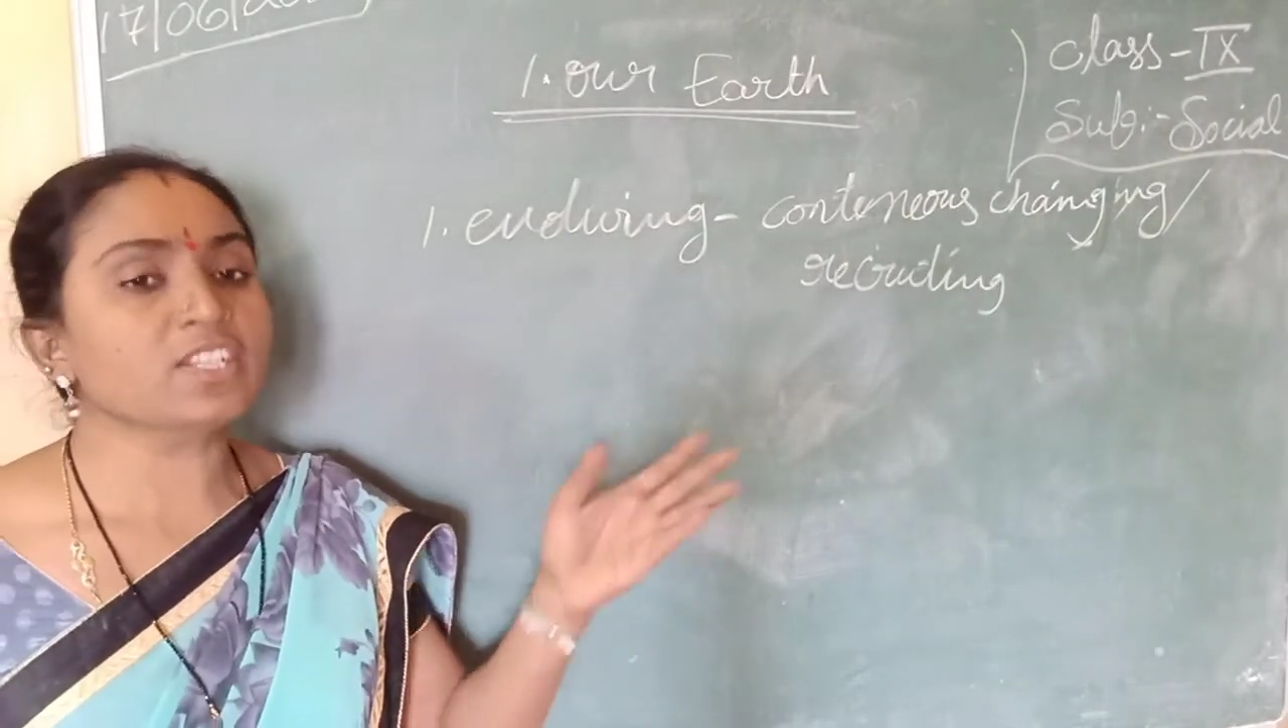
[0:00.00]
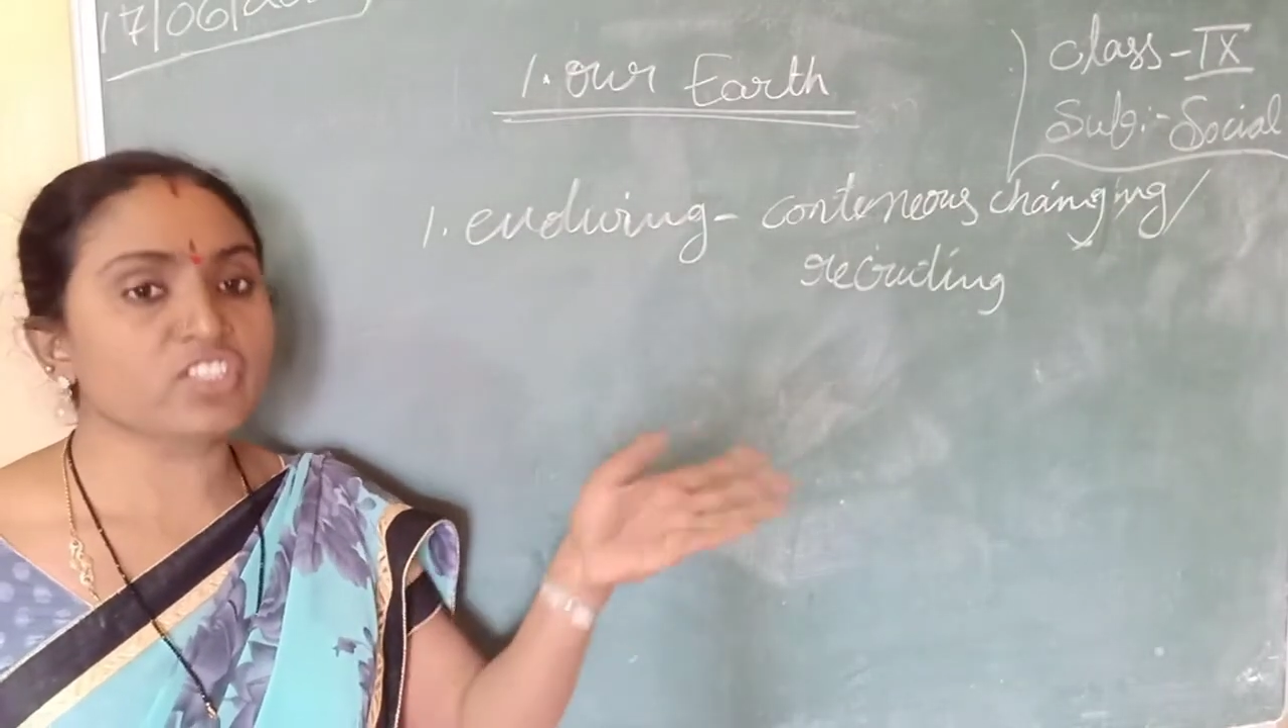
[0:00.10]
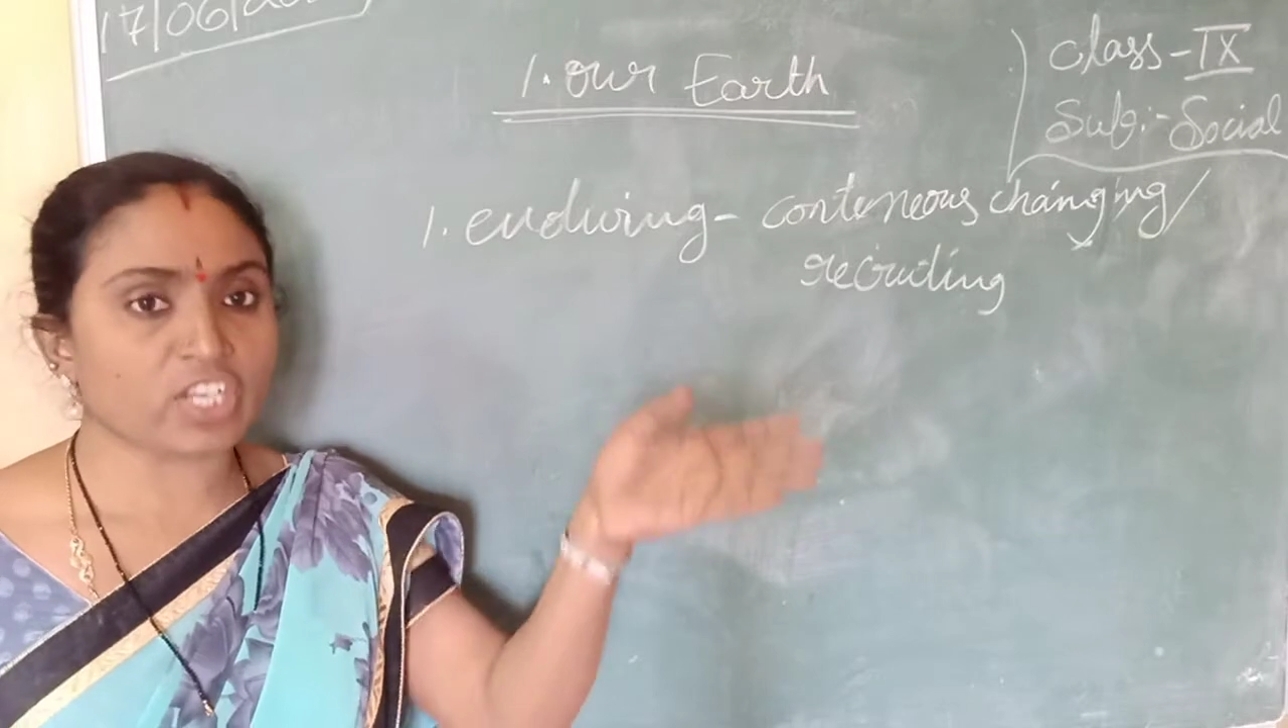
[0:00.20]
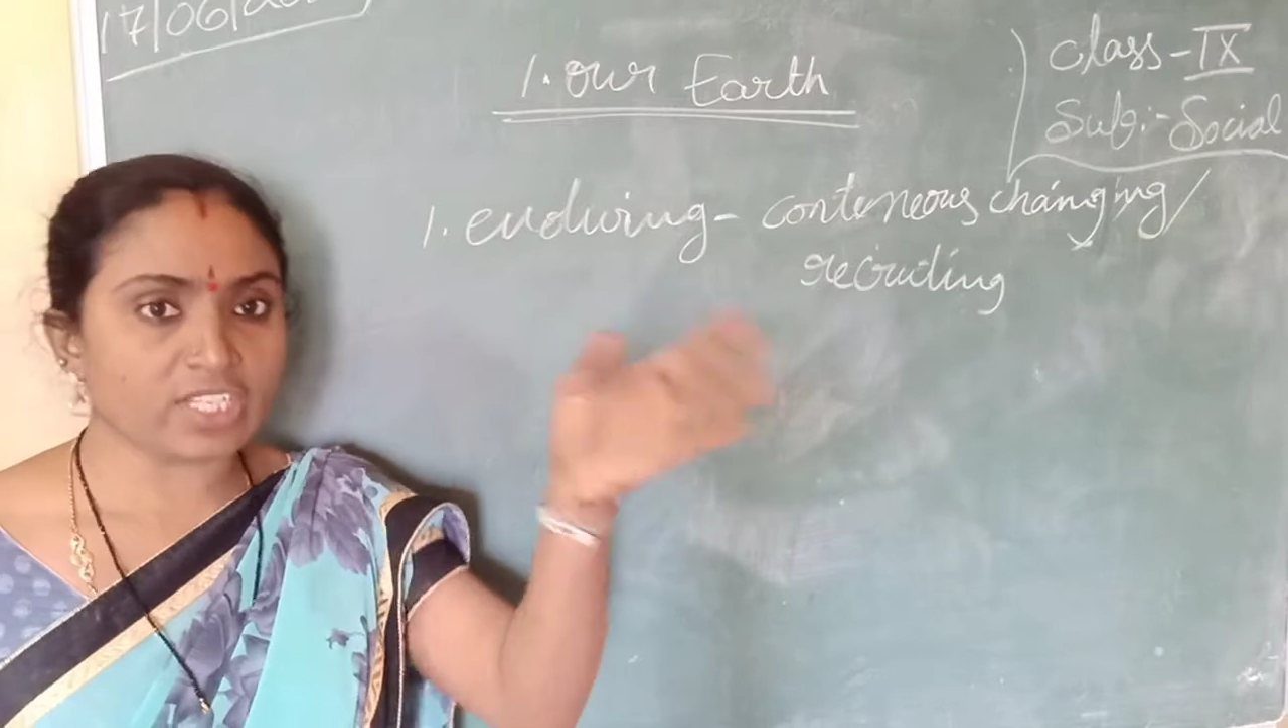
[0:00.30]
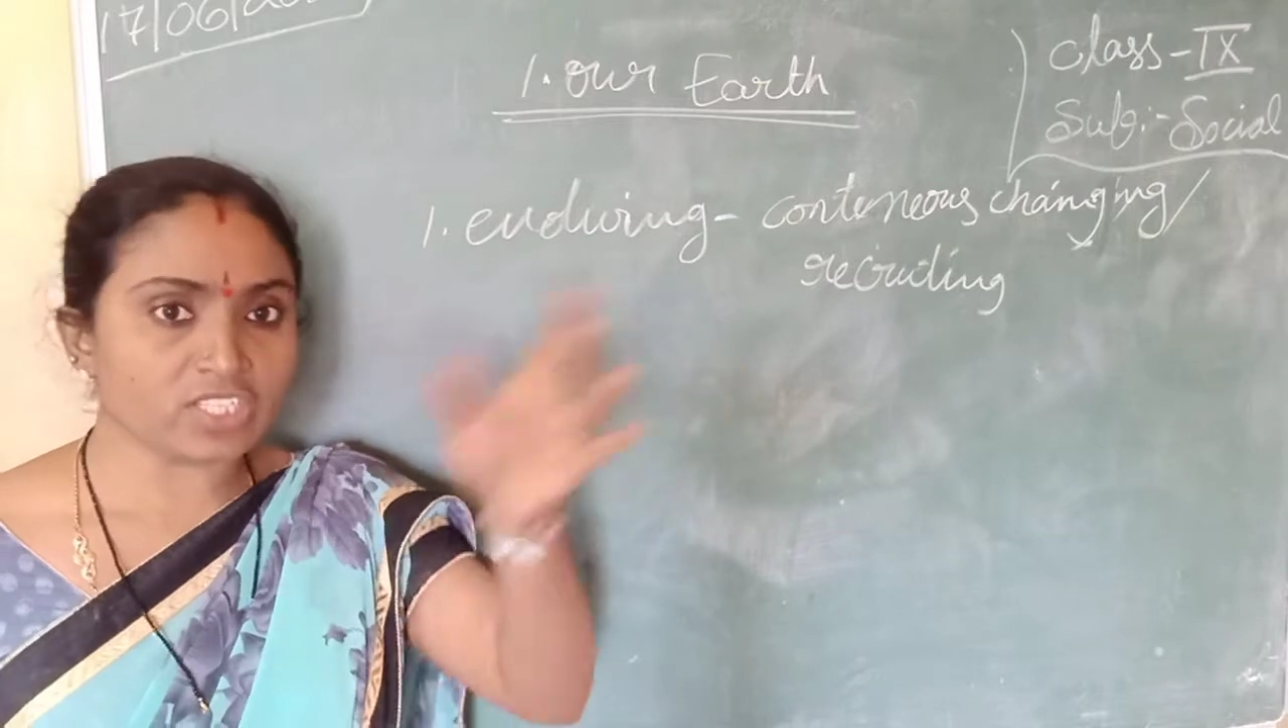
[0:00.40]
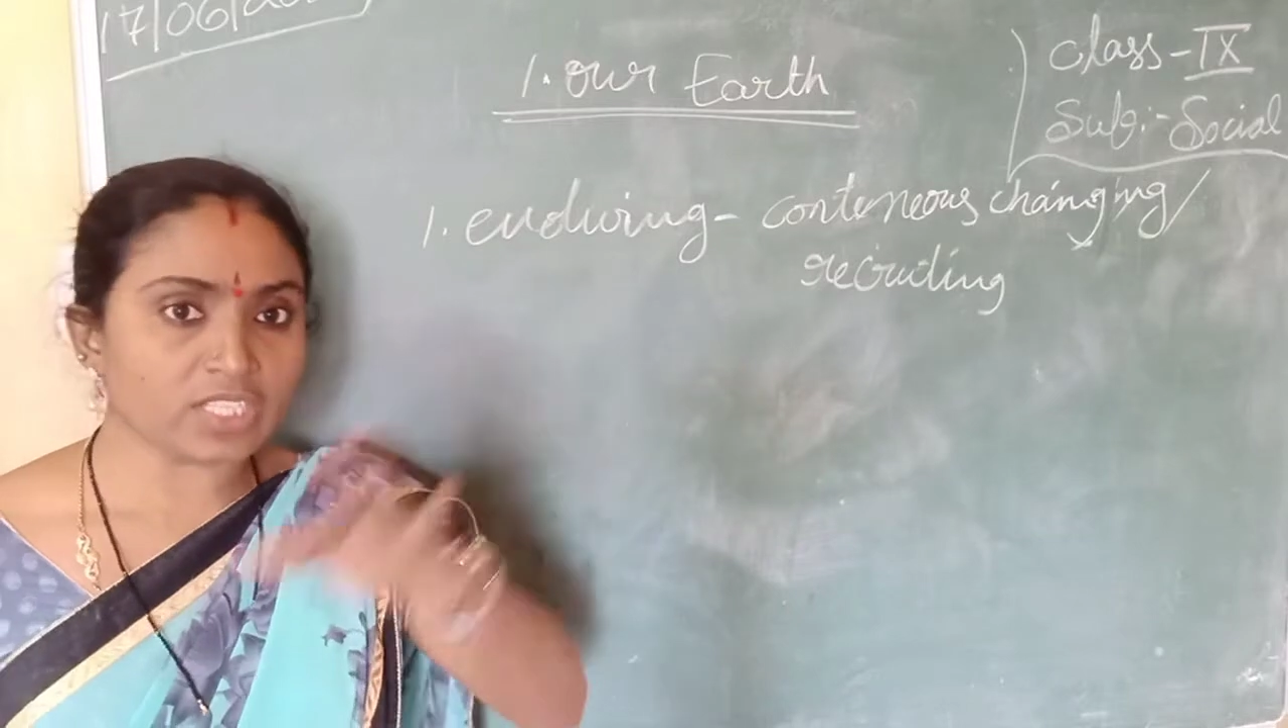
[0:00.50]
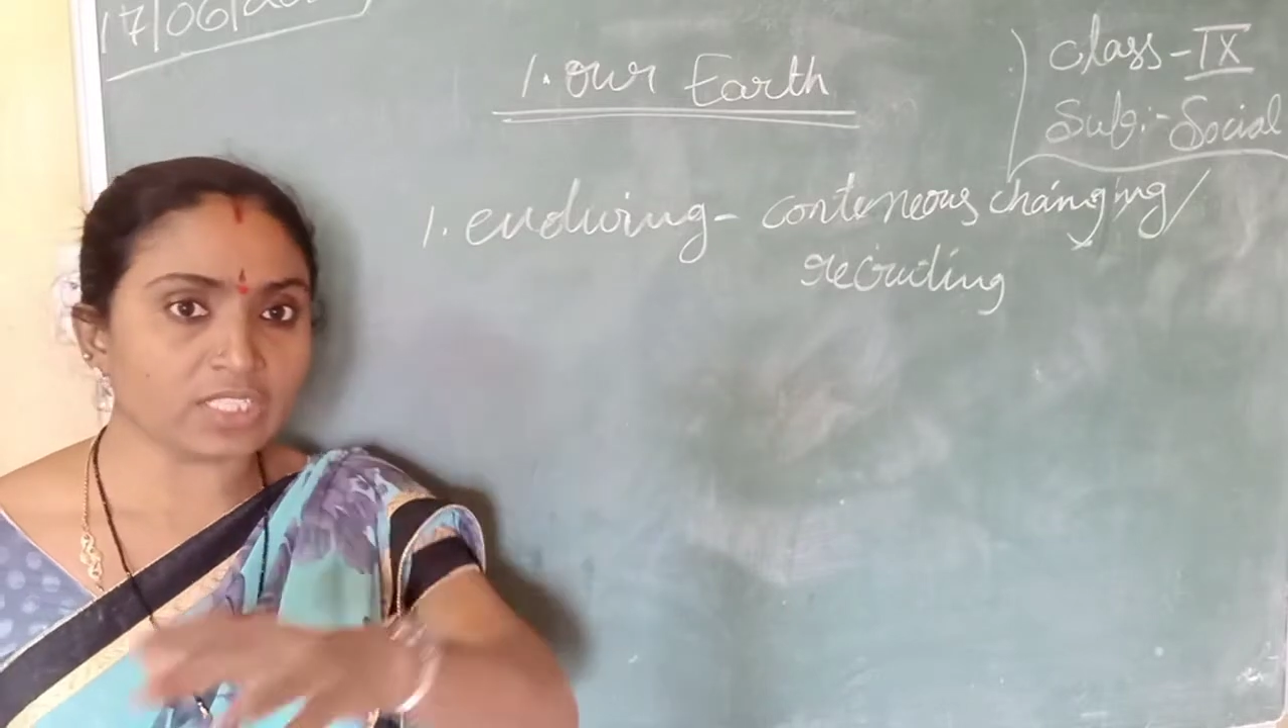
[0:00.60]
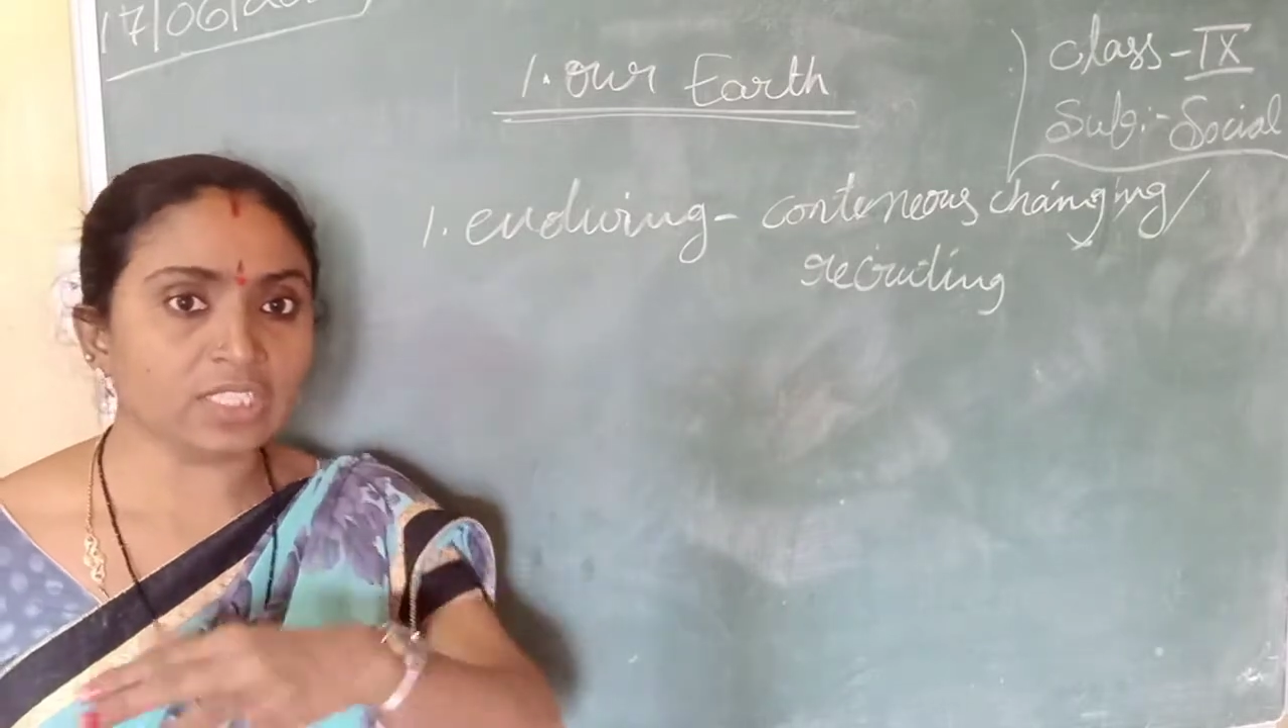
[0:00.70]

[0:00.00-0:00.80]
changing